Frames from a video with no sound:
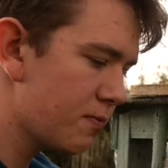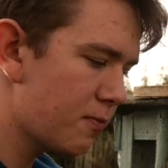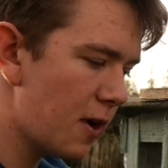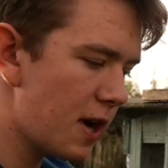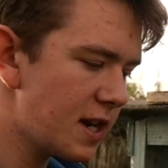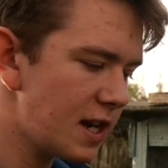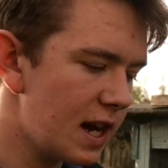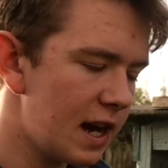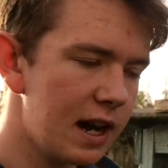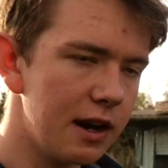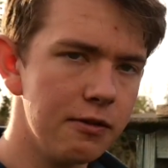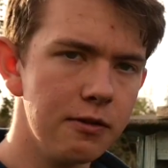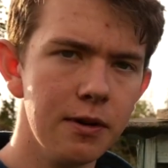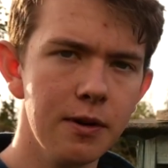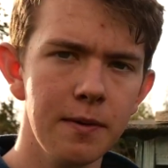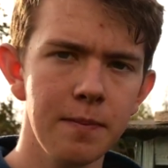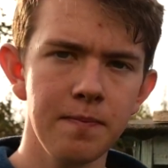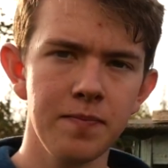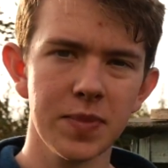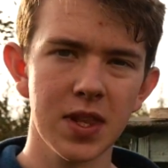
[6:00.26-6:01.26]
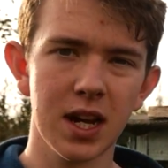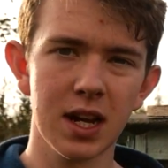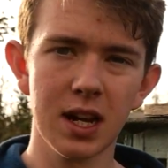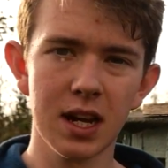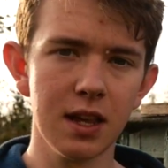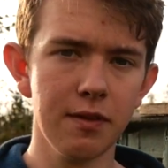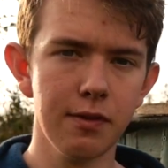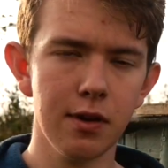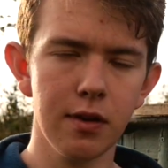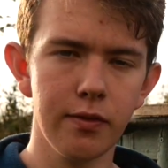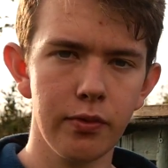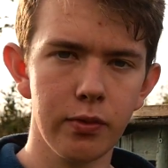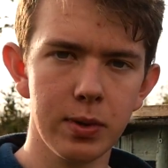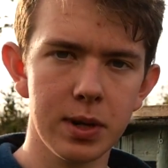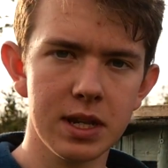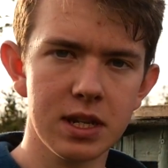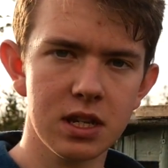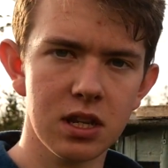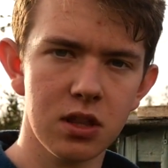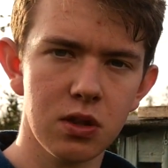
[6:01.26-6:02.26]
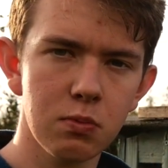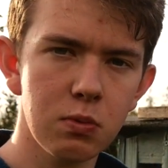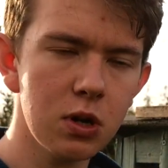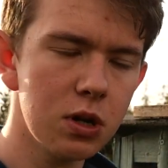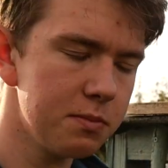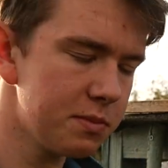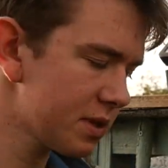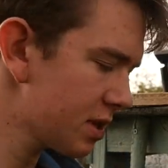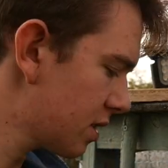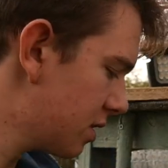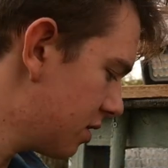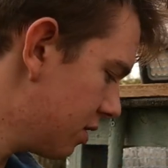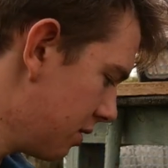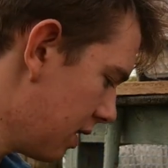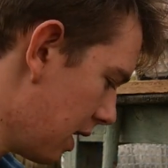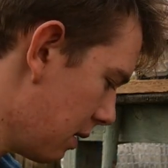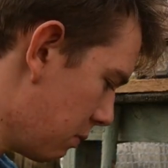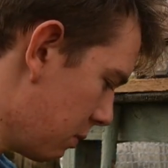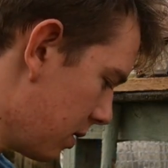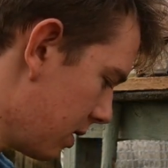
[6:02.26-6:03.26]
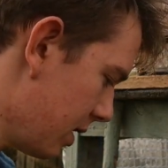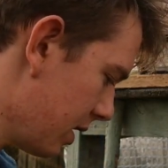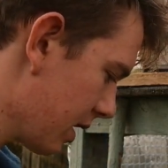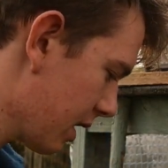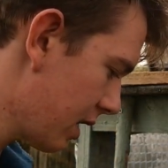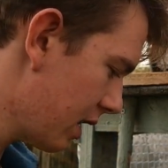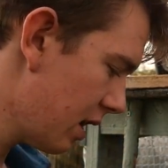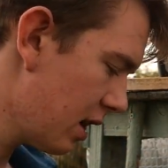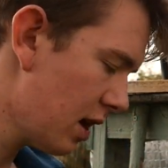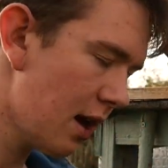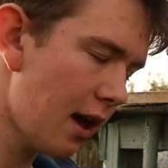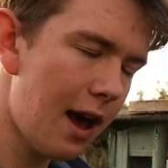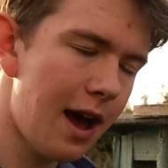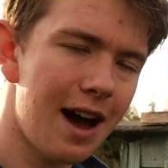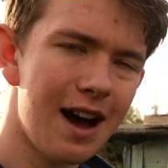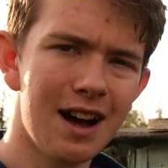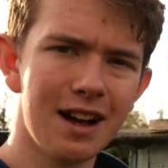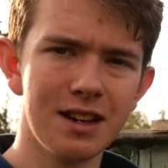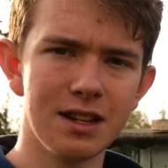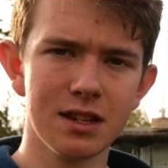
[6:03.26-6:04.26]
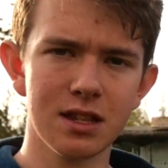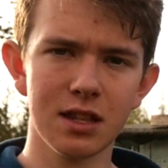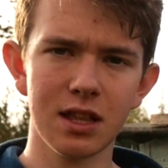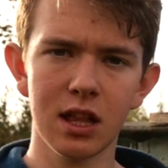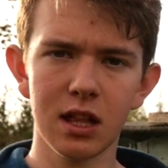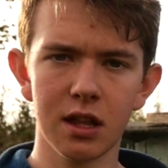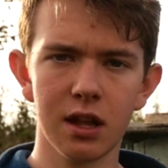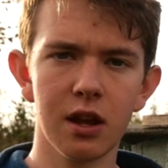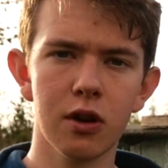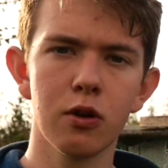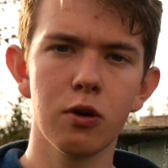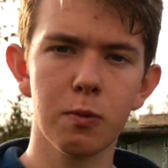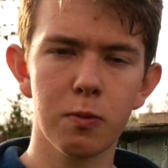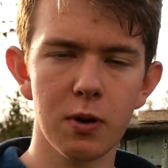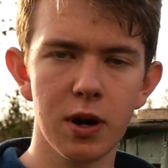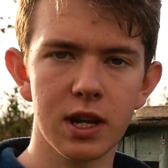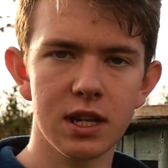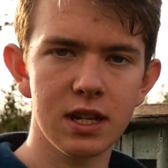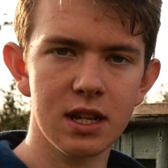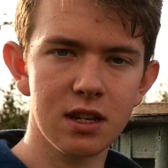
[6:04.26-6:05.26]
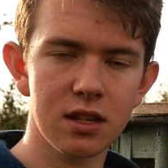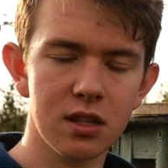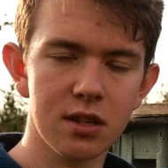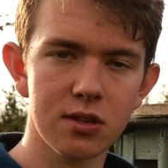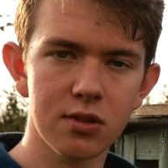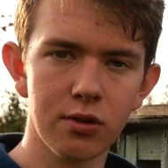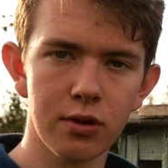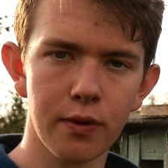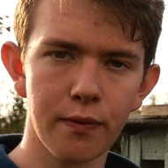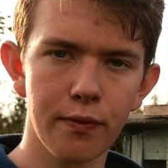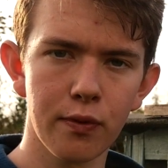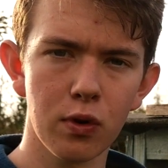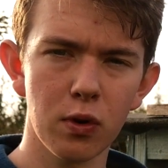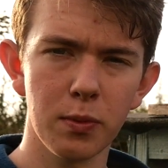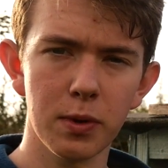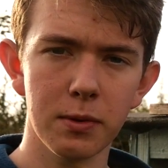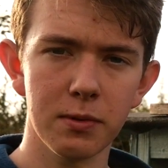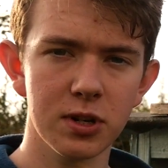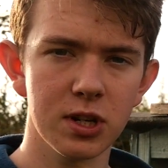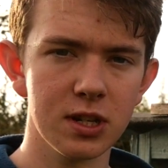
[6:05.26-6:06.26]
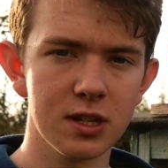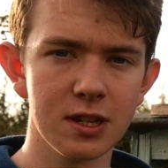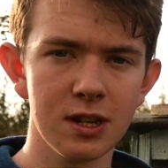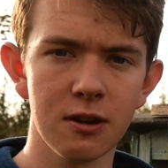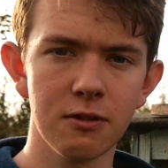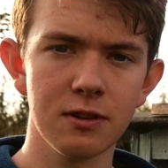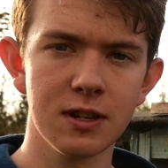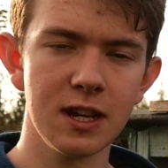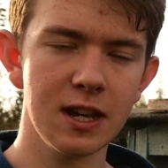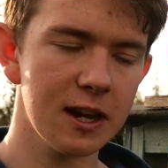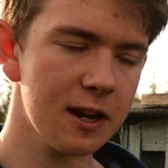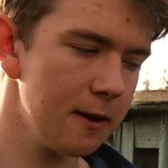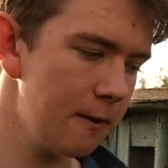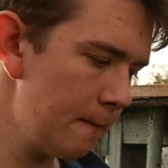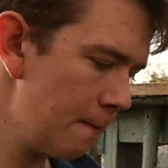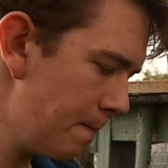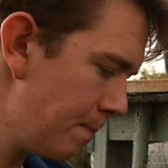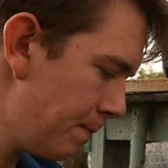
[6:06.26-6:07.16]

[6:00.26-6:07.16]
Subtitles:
spread it out and leave it over winter. The worms can do their work, and they'll incorporate it into the soil for me, which is no dig.